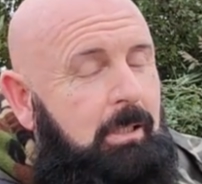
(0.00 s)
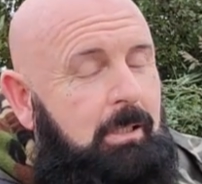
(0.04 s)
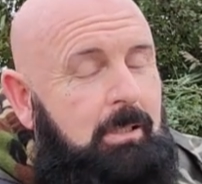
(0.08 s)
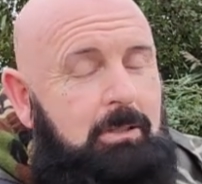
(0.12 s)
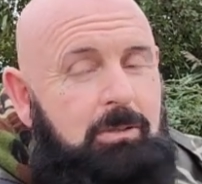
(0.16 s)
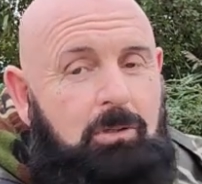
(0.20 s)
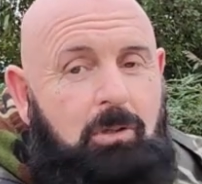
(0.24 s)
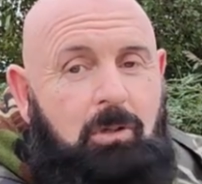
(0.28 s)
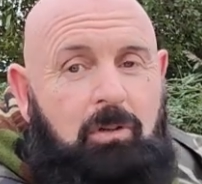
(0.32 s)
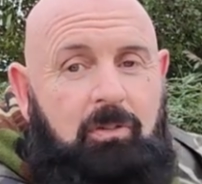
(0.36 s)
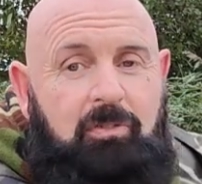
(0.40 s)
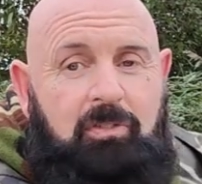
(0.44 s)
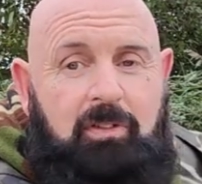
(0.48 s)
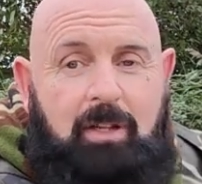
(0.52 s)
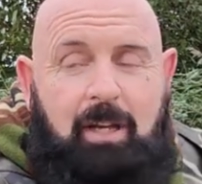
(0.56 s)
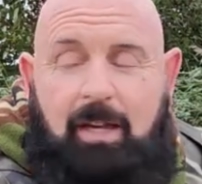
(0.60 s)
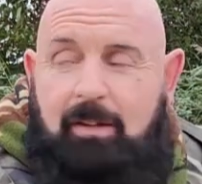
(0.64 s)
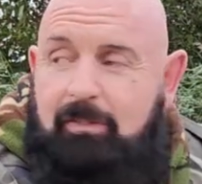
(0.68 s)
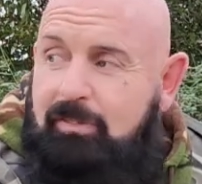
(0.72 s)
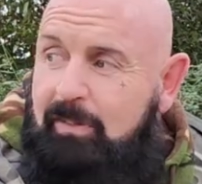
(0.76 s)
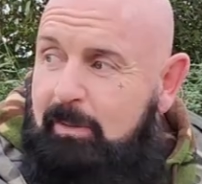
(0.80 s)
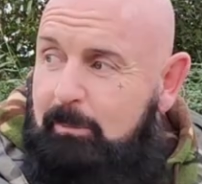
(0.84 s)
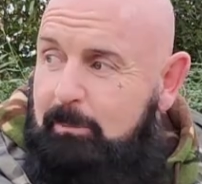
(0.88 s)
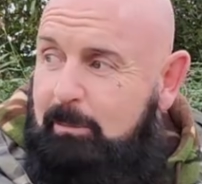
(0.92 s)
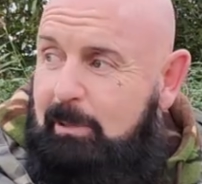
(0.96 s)
So
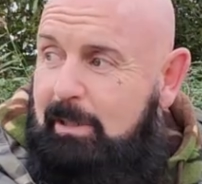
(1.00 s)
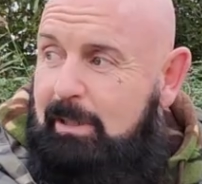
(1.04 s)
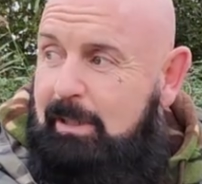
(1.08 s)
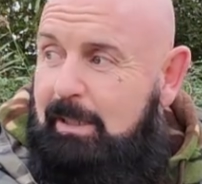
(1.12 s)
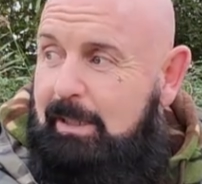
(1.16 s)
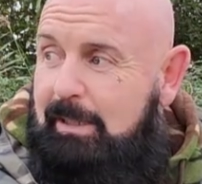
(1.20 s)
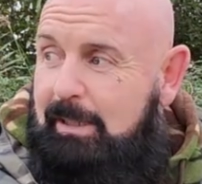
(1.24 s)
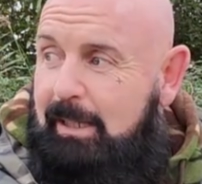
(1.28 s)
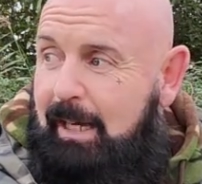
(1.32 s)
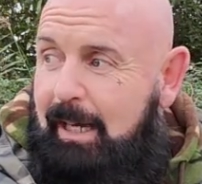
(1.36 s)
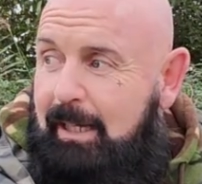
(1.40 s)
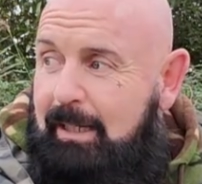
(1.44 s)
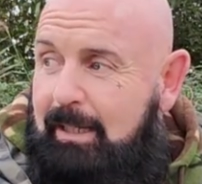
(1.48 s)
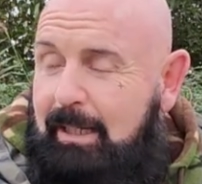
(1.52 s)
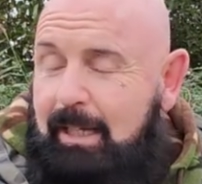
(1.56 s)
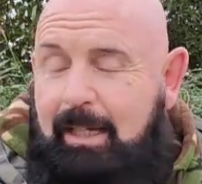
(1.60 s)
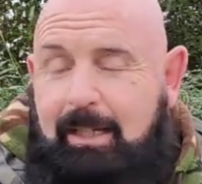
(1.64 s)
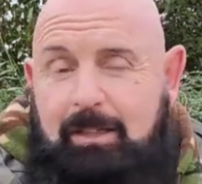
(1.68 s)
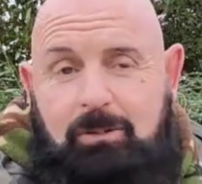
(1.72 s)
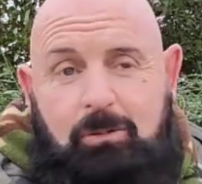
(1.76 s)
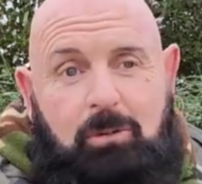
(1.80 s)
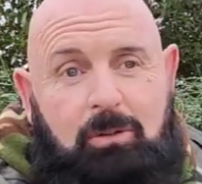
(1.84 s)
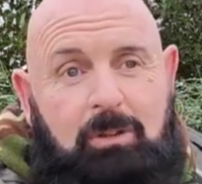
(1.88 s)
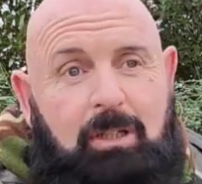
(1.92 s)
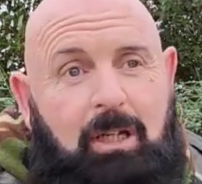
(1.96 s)
if I played the Dan
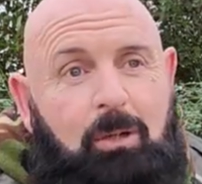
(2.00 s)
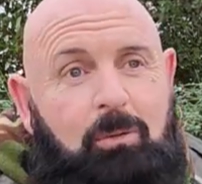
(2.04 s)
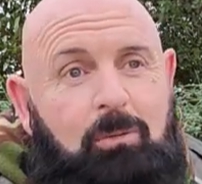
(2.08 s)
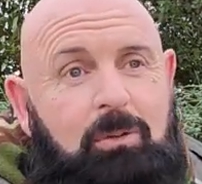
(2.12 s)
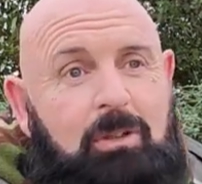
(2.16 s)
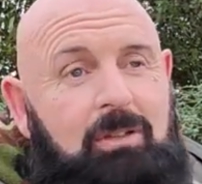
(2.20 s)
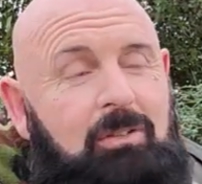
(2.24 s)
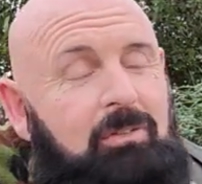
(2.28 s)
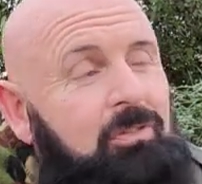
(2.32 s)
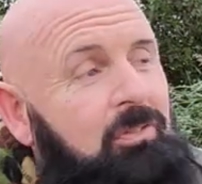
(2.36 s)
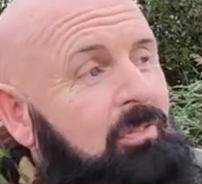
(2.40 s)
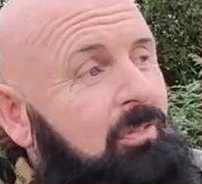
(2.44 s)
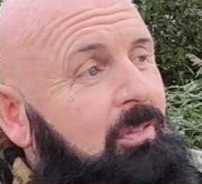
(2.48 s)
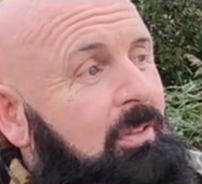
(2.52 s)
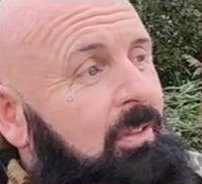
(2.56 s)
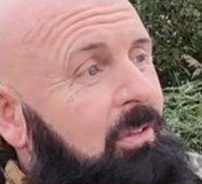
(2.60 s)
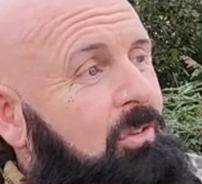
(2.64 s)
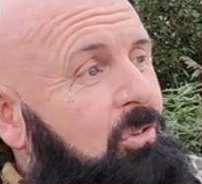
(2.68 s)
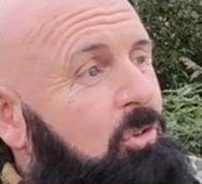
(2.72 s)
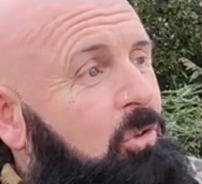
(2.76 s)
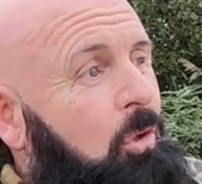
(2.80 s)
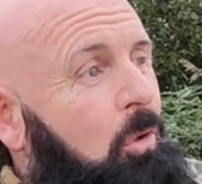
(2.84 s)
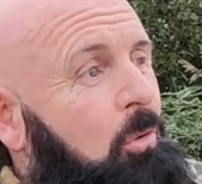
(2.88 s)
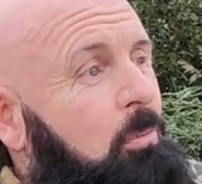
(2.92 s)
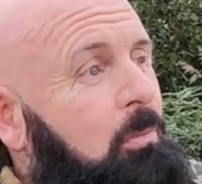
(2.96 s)
next door down, he
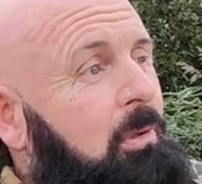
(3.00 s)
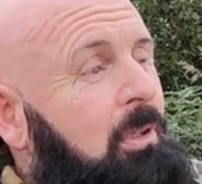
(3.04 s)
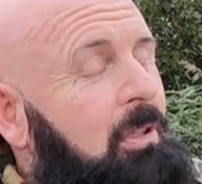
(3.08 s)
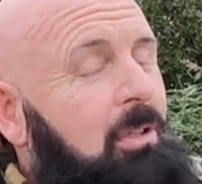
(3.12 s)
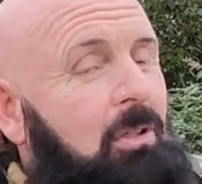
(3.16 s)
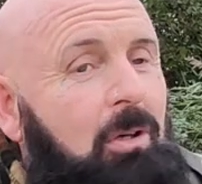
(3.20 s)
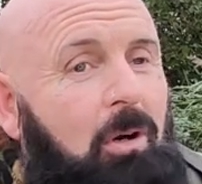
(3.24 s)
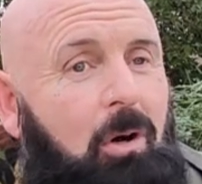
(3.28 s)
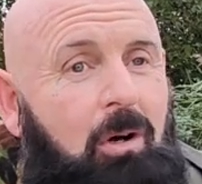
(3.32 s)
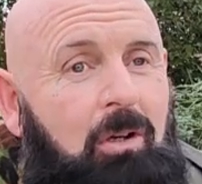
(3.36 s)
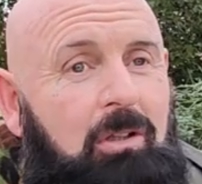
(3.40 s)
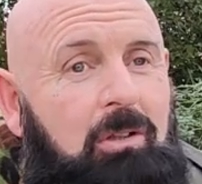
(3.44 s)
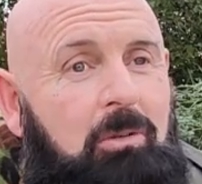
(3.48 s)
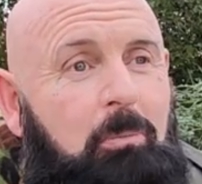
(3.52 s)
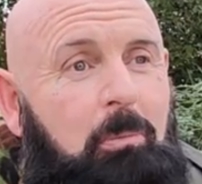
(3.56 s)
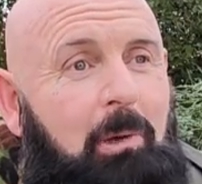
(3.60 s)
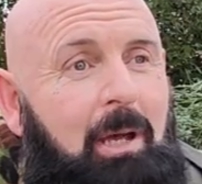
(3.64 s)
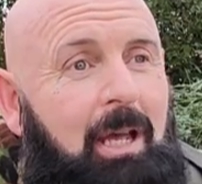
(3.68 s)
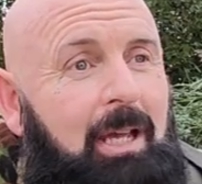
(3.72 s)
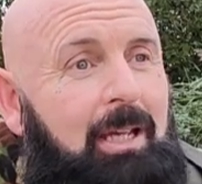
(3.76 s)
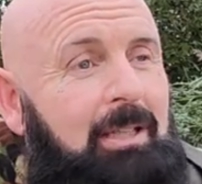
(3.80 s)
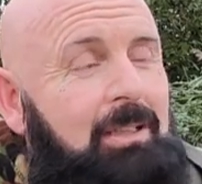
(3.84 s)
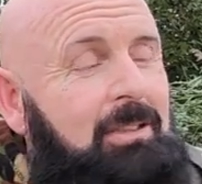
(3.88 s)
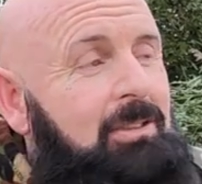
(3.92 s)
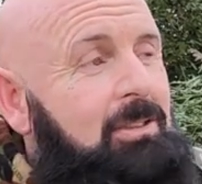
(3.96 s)
showed me the hot
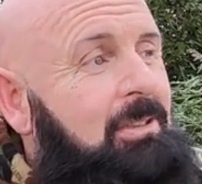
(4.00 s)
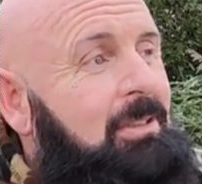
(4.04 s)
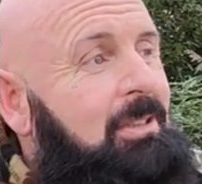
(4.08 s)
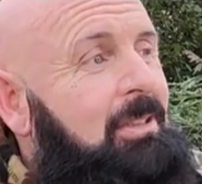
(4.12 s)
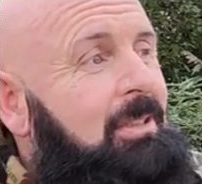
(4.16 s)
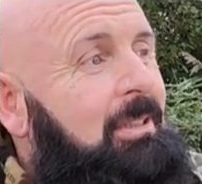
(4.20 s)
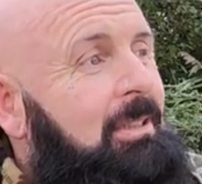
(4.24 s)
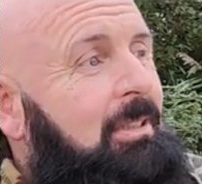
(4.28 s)
pegs,